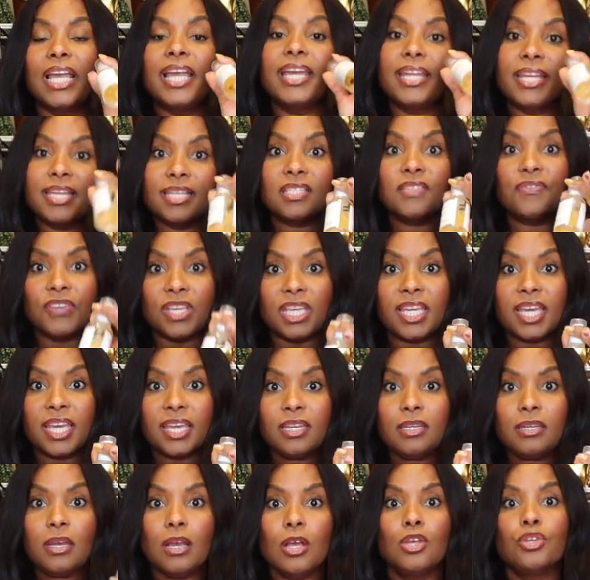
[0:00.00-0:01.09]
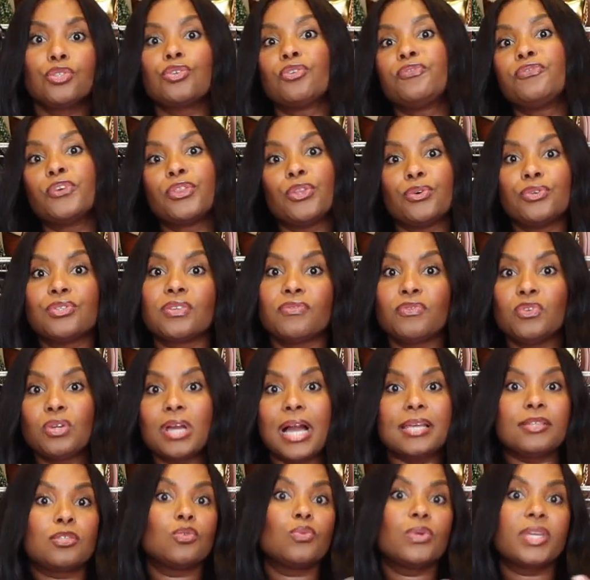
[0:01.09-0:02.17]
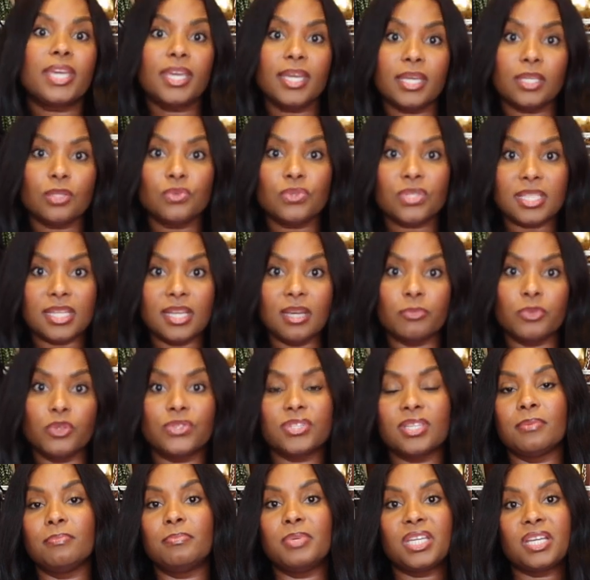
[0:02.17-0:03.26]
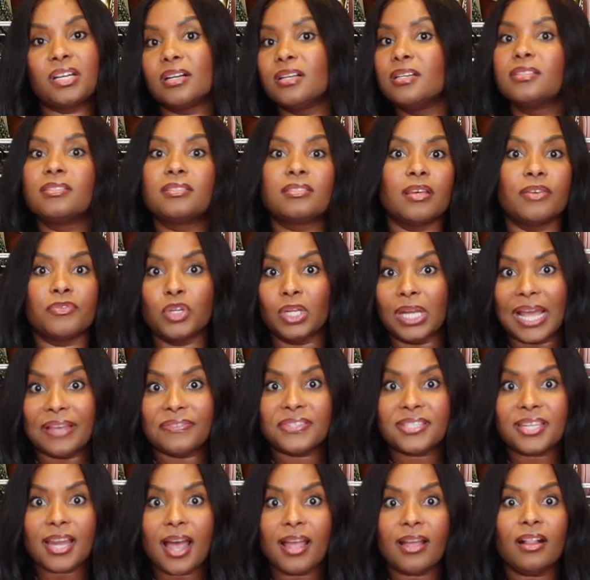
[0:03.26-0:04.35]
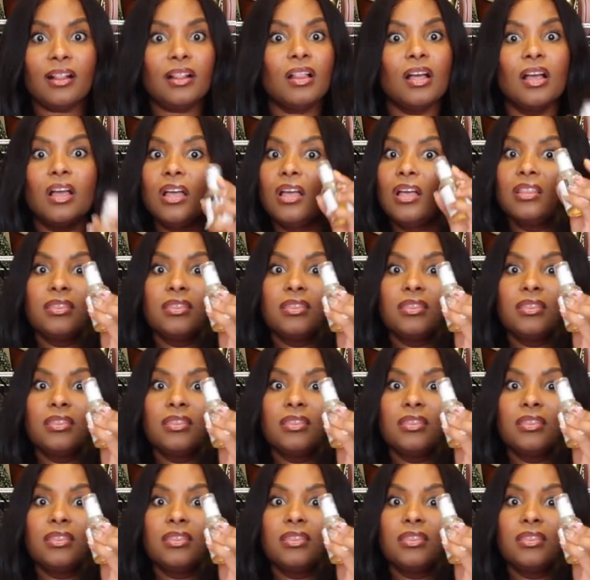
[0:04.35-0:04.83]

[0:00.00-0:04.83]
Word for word: it is vegan. So for those of you guys who can't use snail mucin because of your lifestyle,